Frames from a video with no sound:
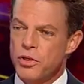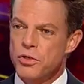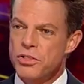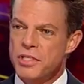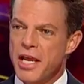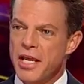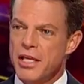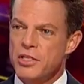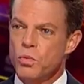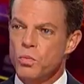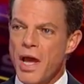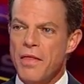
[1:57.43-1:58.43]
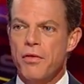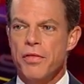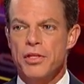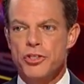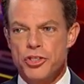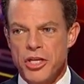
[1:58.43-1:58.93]
saying is, rather than
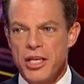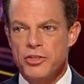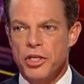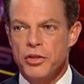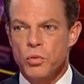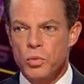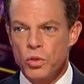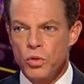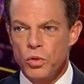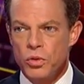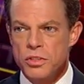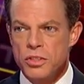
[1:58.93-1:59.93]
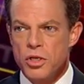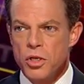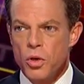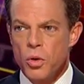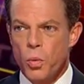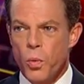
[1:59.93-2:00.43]
changing the rules,
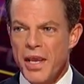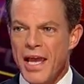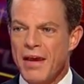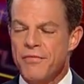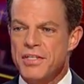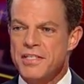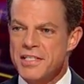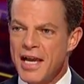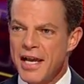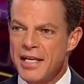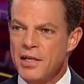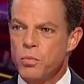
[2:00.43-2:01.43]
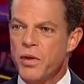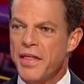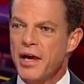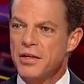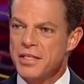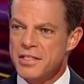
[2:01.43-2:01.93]
we have decided
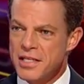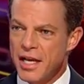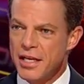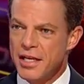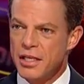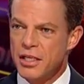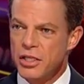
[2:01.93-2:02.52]
without deciding